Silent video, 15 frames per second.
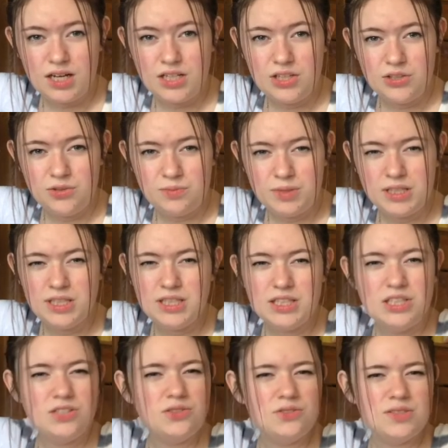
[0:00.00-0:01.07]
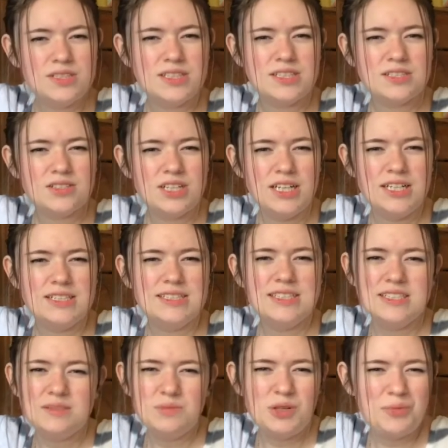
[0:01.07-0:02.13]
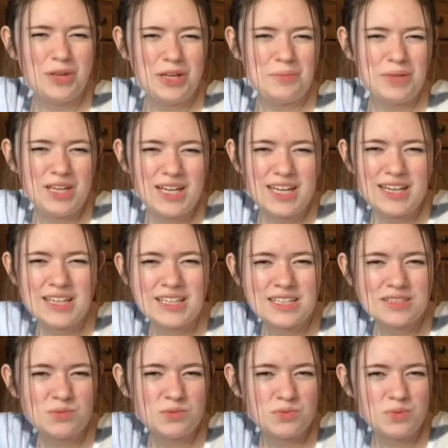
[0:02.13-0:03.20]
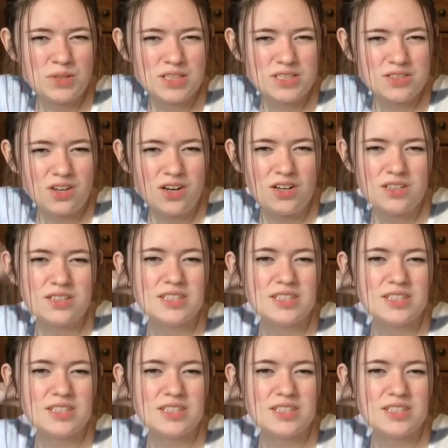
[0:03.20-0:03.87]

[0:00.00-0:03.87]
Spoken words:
You Being You Is As Crazy As Me Being Me, I think it's what it's called,